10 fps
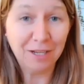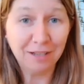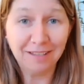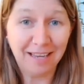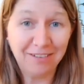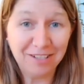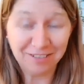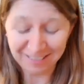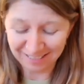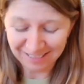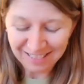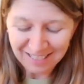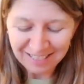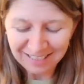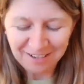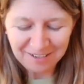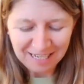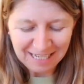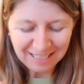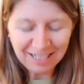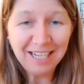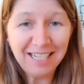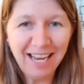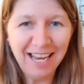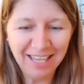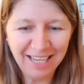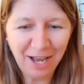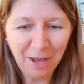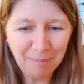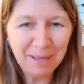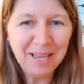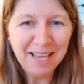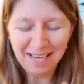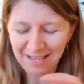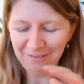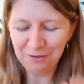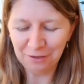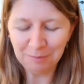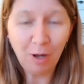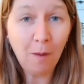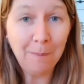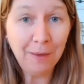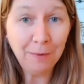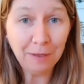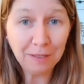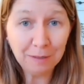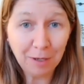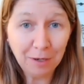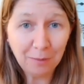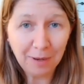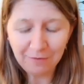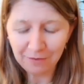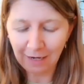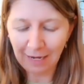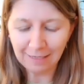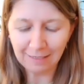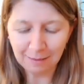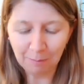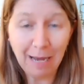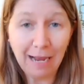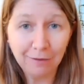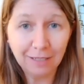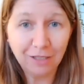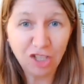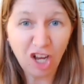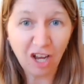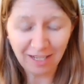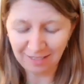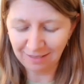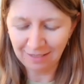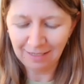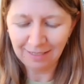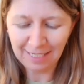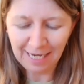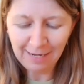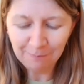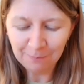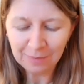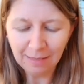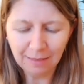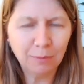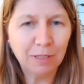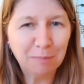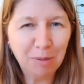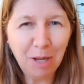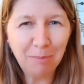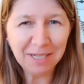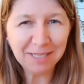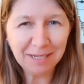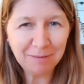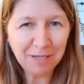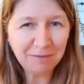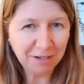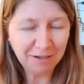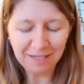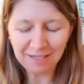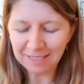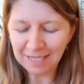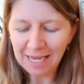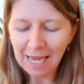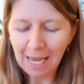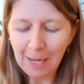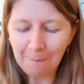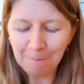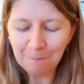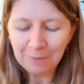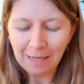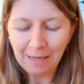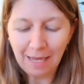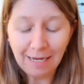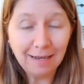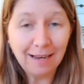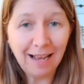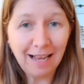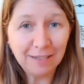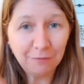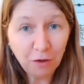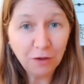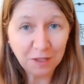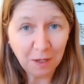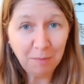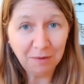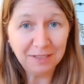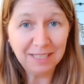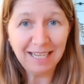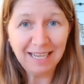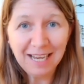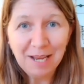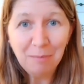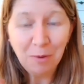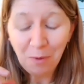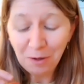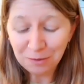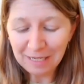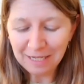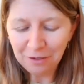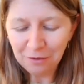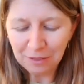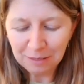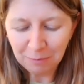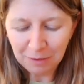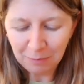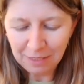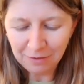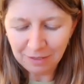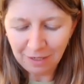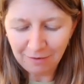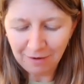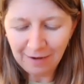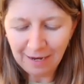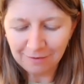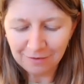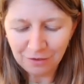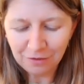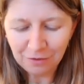they're interesting. So inside the cup, I've got some hot milk. I just microwaved, and I added some powdered chai tea. This one is plum and cinnamon, very nice. And it froths up, obviously. But what's really cool is when you stir it around, you